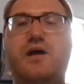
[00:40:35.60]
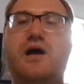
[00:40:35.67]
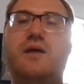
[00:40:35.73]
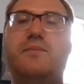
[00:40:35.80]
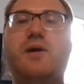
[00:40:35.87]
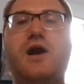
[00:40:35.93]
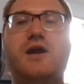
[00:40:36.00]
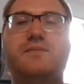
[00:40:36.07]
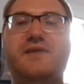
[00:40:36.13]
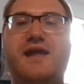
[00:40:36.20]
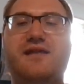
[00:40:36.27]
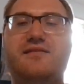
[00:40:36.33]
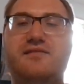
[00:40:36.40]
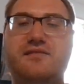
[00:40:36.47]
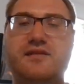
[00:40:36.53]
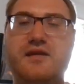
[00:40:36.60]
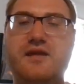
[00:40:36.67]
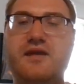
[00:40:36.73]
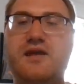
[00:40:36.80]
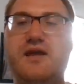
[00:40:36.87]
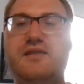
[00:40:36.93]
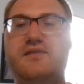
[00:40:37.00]
apartments,
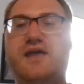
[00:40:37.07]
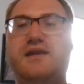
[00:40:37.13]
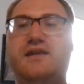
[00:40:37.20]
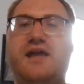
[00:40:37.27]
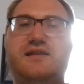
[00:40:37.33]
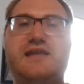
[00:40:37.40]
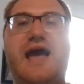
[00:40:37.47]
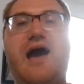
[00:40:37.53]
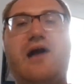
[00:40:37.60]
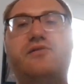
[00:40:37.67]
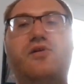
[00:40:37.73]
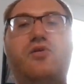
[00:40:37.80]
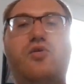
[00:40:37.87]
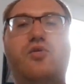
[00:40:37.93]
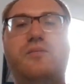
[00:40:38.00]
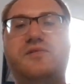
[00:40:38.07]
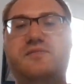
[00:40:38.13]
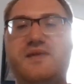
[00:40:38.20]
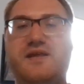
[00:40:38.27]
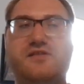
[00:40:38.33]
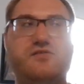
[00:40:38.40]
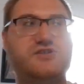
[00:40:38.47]
then like
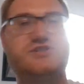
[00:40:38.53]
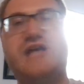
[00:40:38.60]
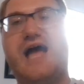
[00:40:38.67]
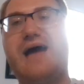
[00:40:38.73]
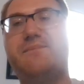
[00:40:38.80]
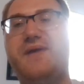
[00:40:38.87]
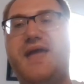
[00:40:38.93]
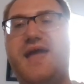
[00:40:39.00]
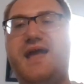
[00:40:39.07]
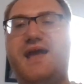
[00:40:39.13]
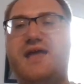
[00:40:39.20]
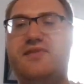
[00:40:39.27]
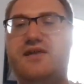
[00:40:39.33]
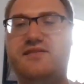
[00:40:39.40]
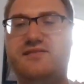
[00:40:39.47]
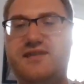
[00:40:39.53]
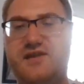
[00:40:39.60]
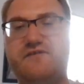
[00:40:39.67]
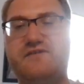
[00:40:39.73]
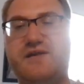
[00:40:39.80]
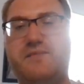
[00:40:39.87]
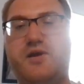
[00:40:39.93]
townhomes mixed with shopping, and then
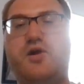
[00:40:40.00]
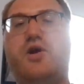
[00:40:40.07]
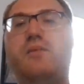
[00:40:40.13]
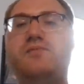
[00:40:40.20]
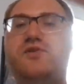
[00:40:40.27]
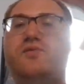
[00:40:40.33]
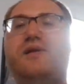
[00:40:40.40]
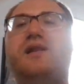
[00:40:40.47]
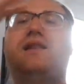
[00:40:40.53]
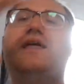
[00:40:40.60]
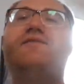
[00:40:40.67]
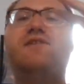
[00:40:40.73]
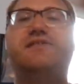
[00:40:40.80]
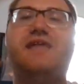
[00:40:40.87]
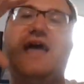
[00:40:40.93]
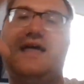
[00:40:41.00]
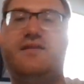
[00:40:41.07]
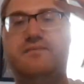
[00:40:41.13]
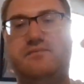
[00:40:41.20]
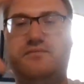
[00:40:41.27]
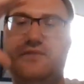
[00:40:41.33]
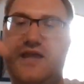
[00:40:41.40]
single family homes. You want to live in that
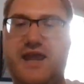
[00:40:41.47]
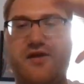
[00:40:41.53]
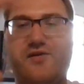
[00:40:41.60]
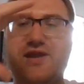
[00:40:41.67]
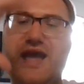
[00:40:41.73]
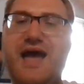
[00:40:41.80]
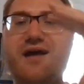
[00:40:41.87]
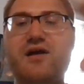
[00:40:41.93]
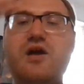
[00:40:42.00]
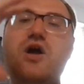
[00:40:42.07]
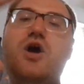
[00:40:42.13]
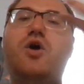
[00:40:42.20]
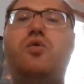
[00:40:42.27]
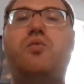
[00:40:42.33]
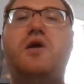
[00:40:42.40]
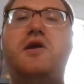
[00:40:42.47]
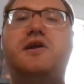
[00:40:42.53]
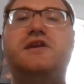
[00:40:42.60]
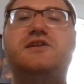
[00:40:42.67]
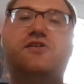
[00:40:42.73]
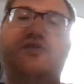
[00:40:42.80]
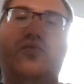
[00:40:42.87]
area where you
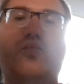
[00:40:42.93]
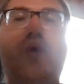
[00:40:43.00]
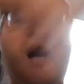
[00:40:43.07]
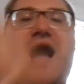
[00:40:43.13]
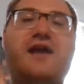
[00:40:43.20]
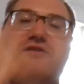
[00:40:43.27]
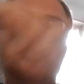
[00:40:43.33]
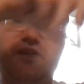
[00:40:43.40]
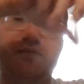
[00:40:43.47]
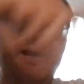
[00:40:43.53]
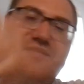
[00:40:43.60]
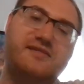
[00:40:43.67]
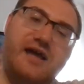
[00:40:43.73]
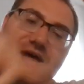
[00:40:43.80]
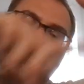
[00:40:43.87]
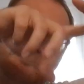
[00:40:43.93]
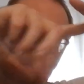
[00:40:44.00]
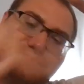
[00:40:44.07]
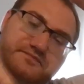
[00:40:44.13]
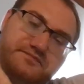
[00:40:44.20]
can just walk to the bus hub,